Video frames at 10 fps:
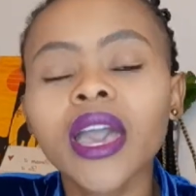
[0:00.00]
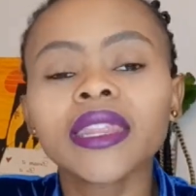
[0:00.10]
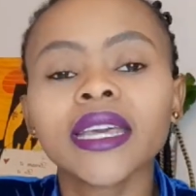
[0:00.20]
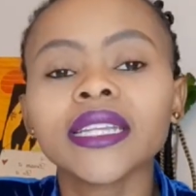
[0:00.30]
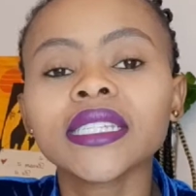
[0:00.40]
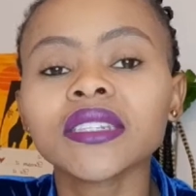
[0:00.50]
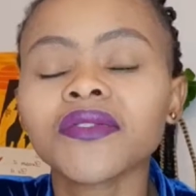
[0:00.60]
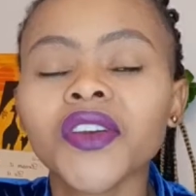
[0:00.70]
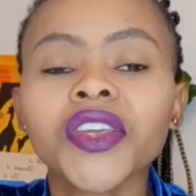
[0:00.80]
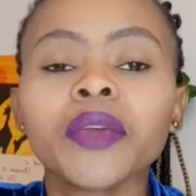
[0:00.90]
then it is
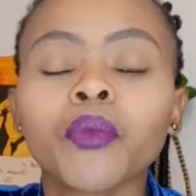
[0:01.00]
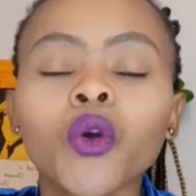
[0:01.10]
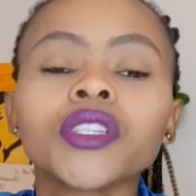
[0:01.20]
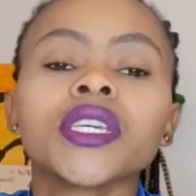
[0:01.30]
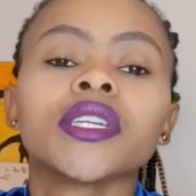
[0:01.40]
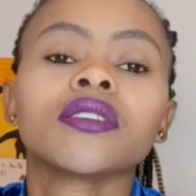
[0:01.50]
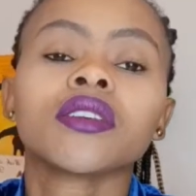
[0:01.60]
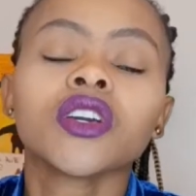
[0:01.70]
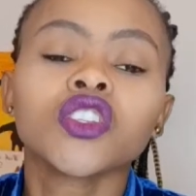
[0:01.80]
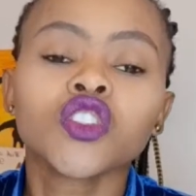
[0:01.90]
very important
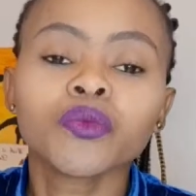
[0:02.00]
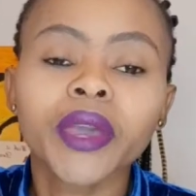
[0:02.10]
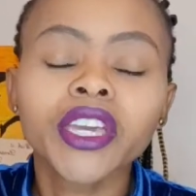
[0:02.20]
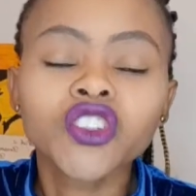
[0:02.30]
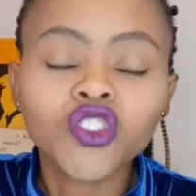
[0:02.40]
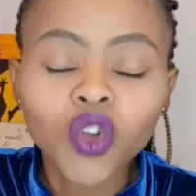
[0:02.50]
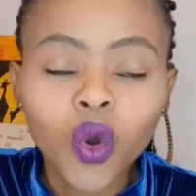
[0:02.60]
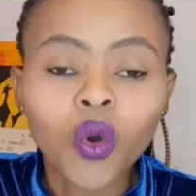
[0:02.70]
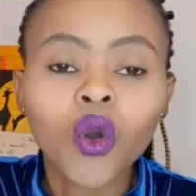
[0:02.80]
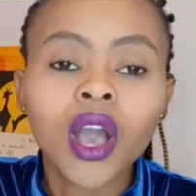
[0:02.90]
to make
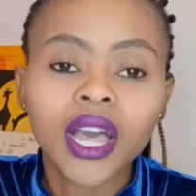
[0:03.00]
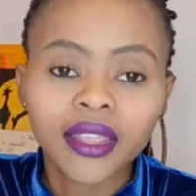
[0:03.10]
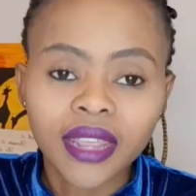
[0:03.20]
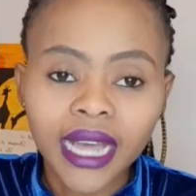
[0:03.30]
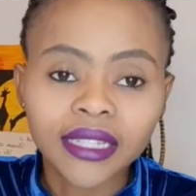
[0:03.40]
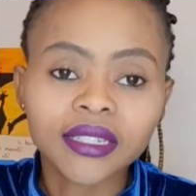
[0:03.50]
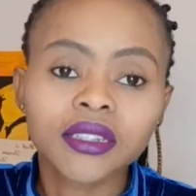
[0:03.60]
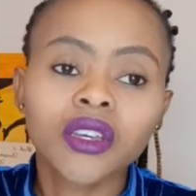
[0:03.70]
sure that